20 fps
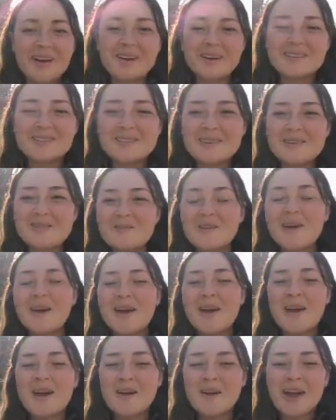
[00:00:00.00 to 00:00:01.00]
Awesome.
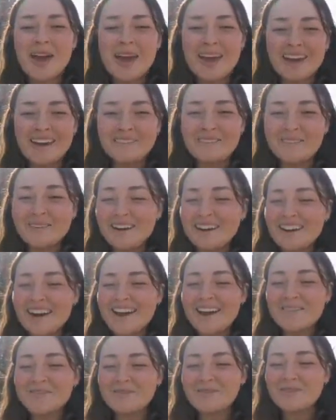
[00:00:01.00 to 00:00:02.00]
Okay, we're gonna
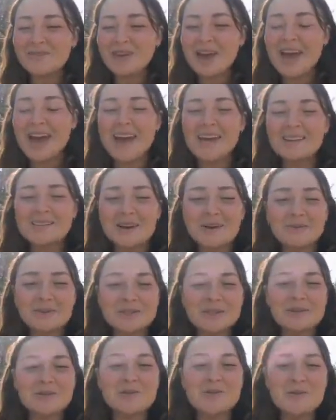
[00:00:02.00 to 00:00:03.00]
have end off
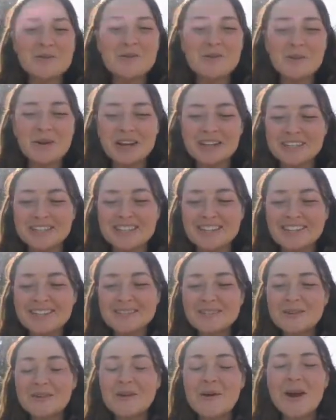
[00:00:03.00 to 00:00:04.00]
with two
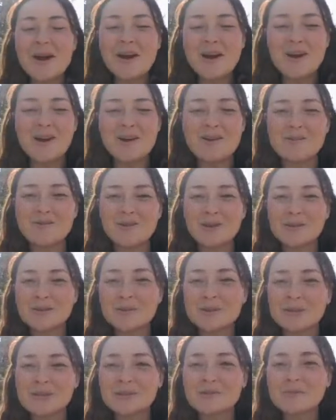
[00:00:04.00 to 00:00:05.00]
questions. So our first
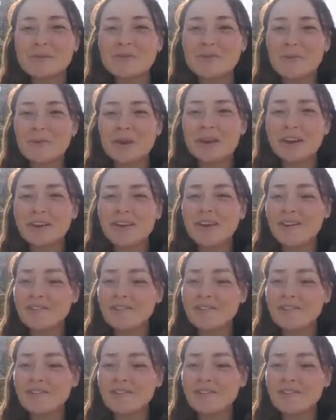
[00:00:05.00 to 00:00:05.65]
question before we end